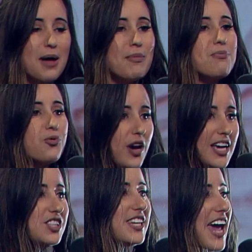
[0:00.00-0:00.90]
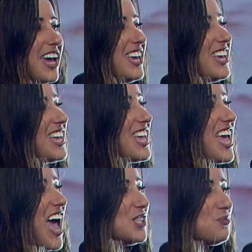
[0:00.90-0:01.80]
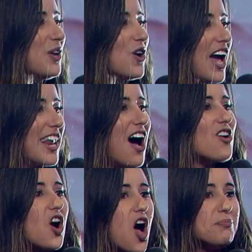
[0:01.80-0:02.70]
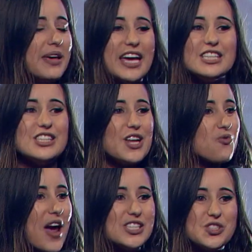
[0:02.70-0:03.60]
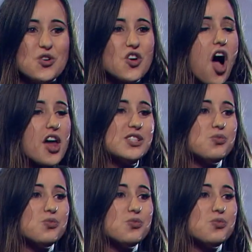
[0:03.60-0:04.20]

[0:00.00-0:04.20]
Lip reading: And my prayer today, as we look at our God being a generational God,